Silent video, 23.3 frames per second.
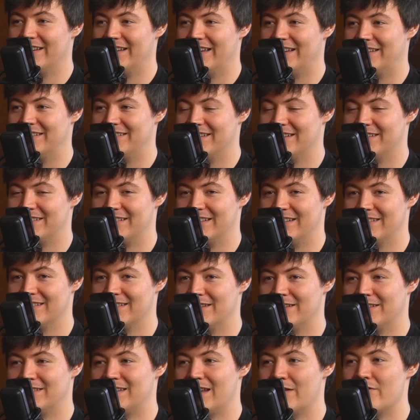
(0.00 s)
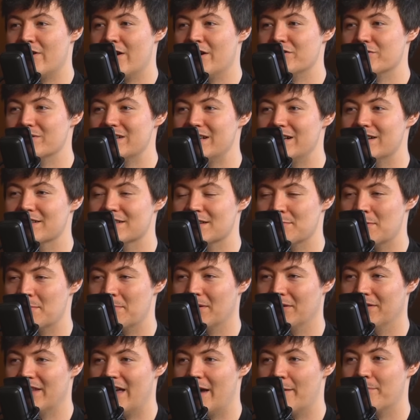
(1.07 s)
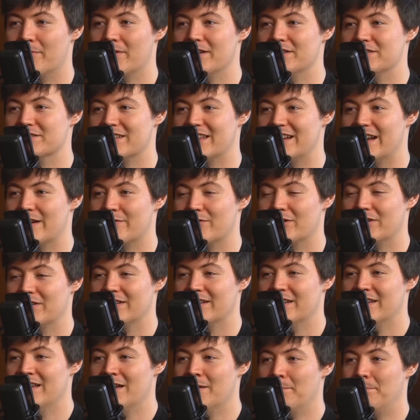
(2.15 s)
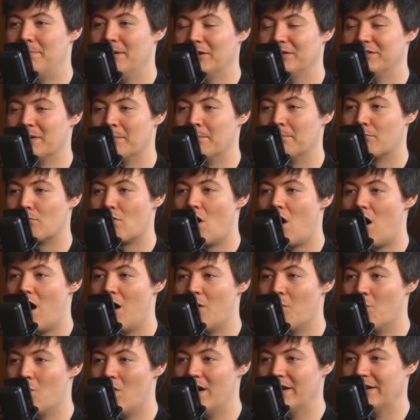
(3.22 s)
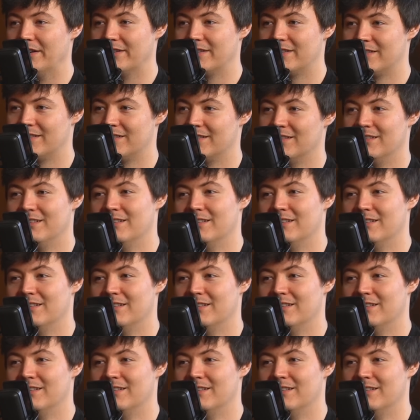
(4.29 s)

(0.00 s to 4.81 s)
existence. In the 700 years they've been building that bridge, they never built a bra once,